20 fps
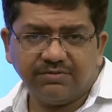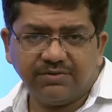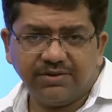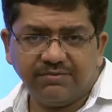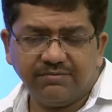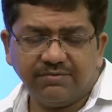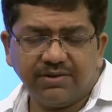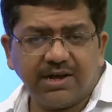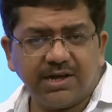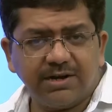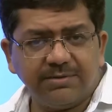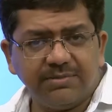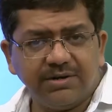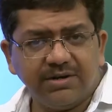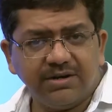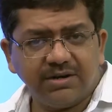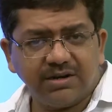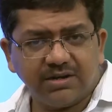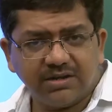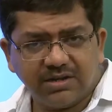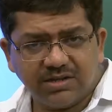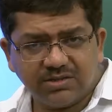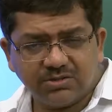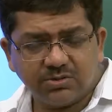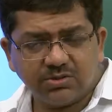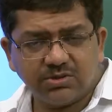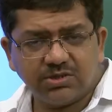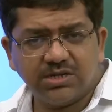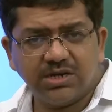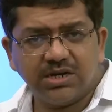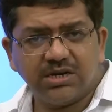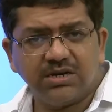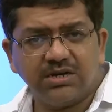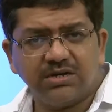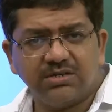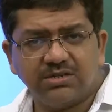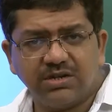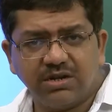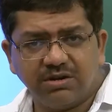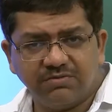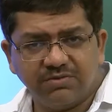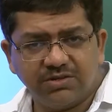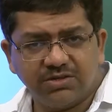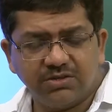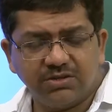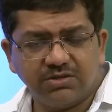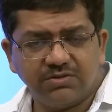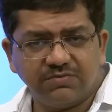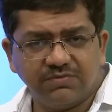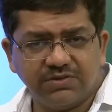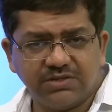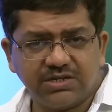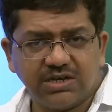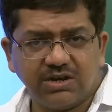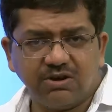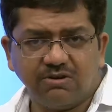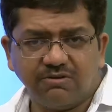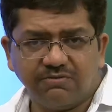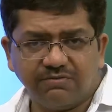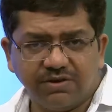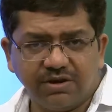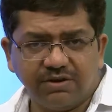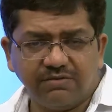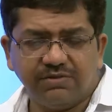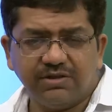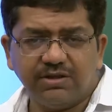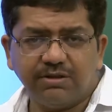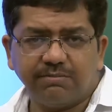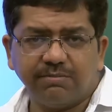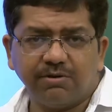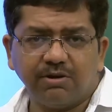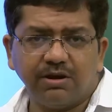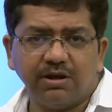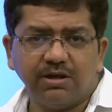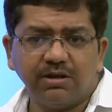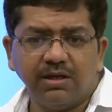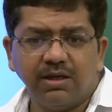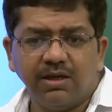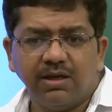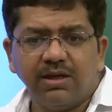environment or the associated services which are offered with the product,